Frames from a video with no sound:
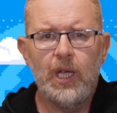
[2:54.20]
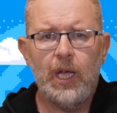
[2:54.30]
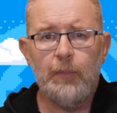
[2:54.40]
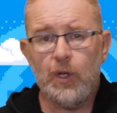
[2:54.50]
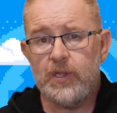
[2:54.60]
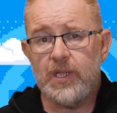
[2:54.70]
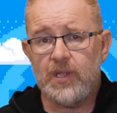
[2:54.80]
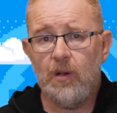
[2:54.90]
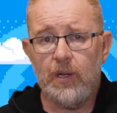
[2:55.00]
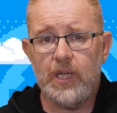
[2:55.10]
And because it's
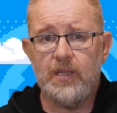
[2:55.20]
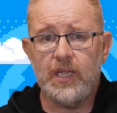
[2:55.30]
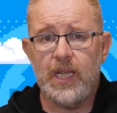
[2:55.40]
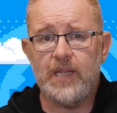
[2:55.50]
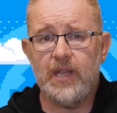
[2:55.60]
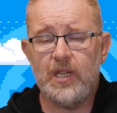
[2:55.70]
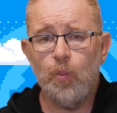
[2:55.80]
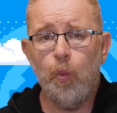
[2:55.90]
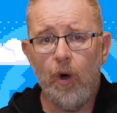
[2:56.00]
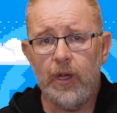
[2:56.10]
tied into Gearset's
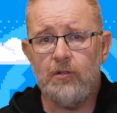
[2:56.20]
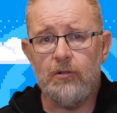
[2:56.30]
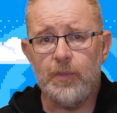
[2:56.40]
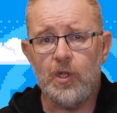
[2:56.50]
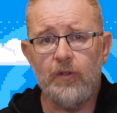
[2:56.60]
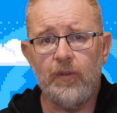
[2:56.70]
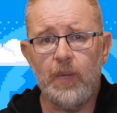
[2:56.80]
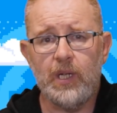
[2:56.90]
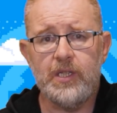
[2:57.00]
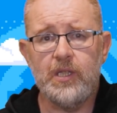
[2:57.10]
wider
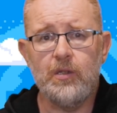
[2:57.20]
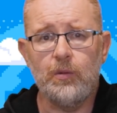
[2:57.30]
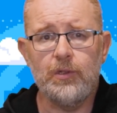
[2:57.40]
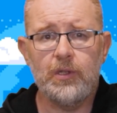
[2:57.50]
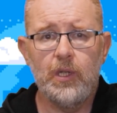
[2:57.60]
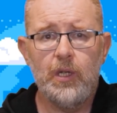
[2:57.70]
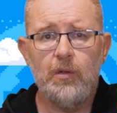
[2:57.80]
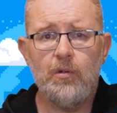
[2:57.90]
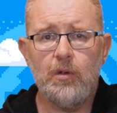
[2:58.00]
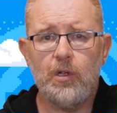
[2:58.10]
observability tools,
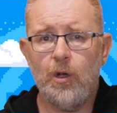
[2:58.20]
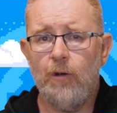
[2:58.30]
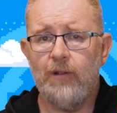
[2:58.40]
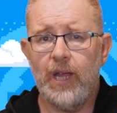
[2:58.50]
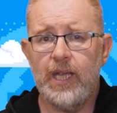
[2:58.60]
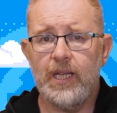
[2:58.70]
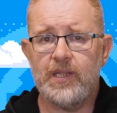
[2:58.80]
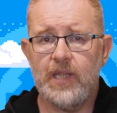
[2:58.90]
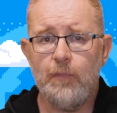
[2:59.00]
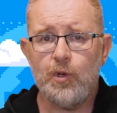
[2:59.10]
you can correlate
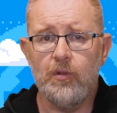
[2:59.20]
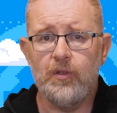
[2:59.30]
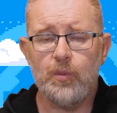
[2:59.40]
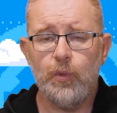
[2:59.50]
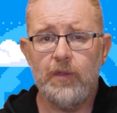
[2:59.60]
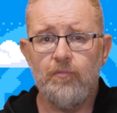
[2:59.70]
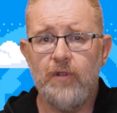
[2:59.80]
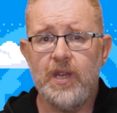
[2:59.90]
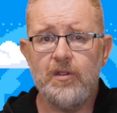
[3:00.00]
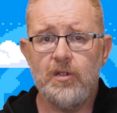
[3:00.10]
exceptions with
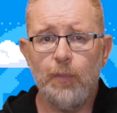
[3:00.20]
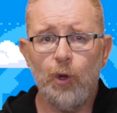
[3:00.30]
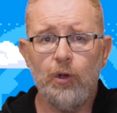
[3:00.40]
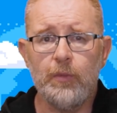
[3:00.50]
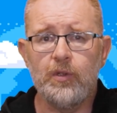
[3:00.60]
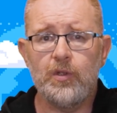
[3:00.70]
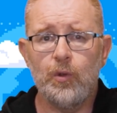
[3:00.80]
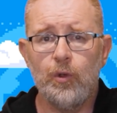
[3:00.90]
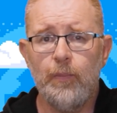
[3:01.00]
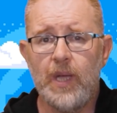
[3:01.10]
recent deployments
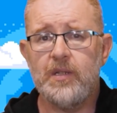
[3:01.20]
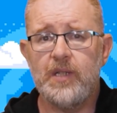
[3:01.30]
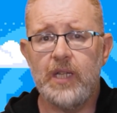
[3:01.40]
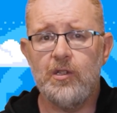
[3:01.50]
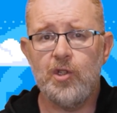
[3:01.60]
or metadata